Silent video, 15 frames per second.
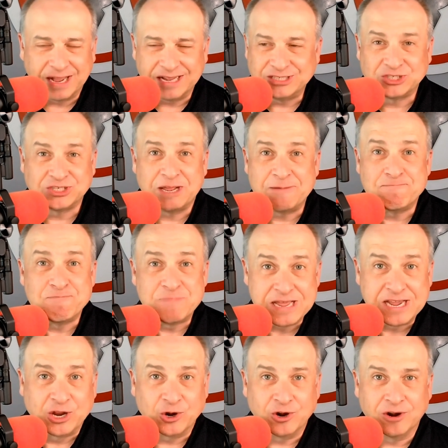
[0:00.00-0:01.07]
just a
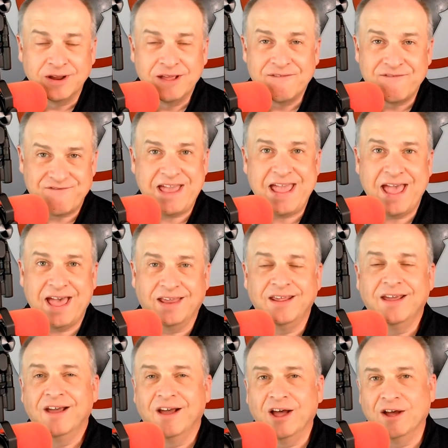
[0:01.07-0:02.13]
bigger fan
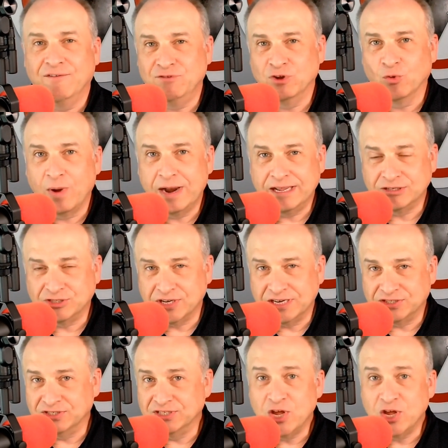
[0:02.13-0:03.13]
of your radio station,